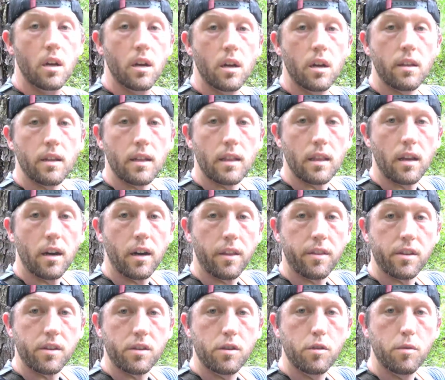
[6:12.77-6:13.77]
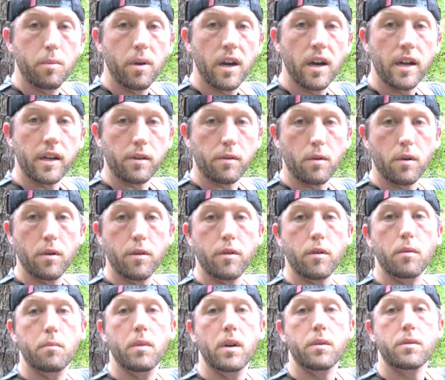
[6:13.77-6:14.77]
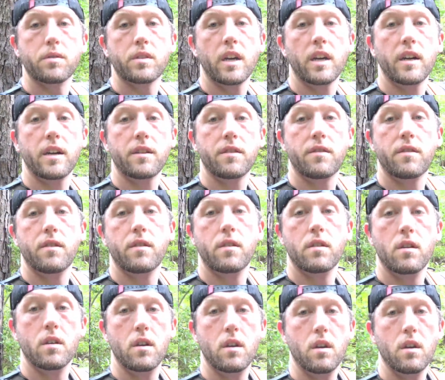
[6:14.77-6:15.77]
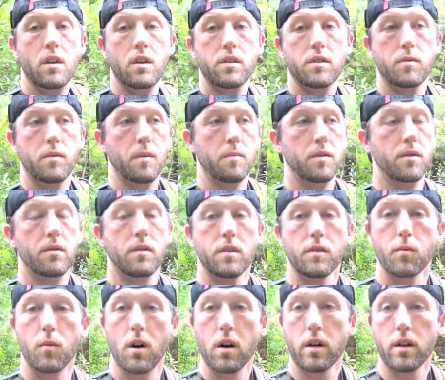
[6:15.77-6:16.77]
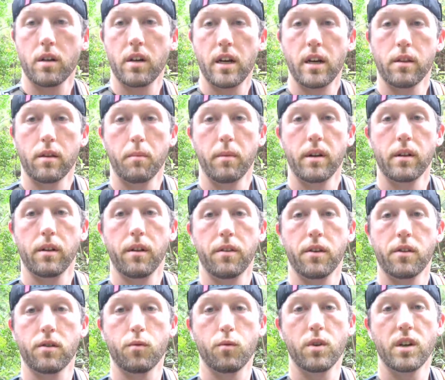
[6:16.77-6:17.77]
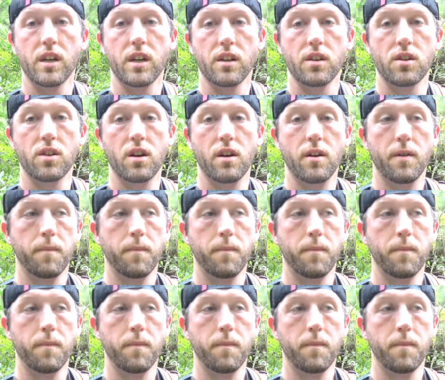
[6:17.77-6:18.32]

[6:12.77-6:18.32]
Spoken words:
and a lot of this new pine growth on both sides. So what I'm doing is walking down the middle of this ridge,